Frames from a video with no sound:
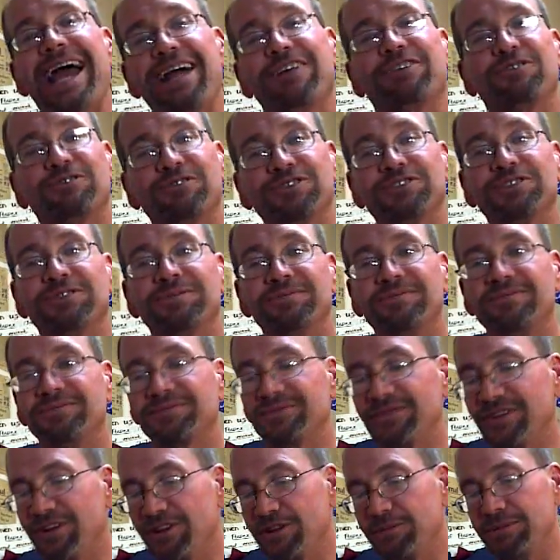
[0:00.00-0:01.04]
actors,
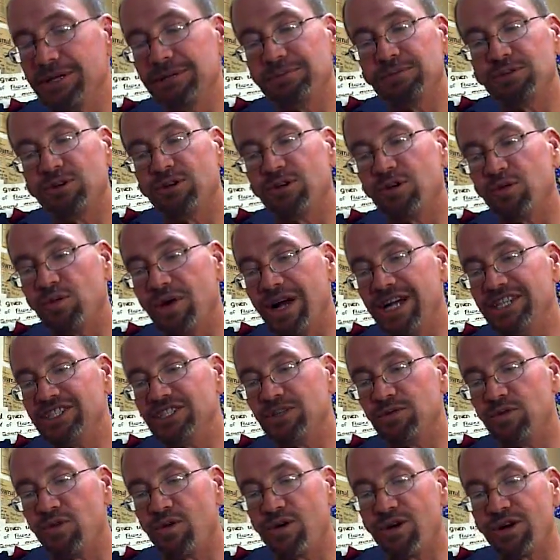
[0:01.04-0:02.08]
all the people who are
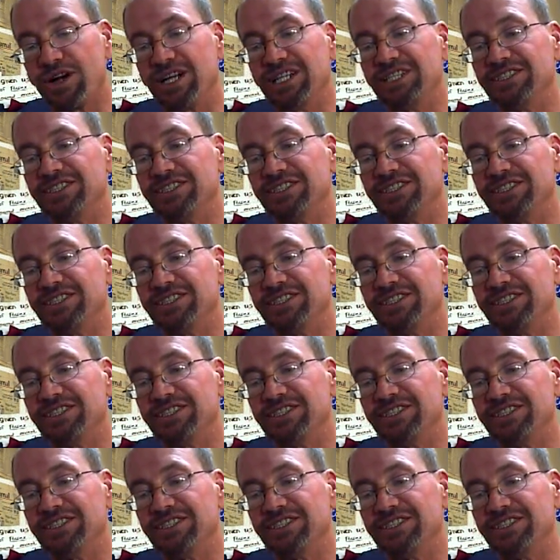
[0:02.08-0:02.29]
waging war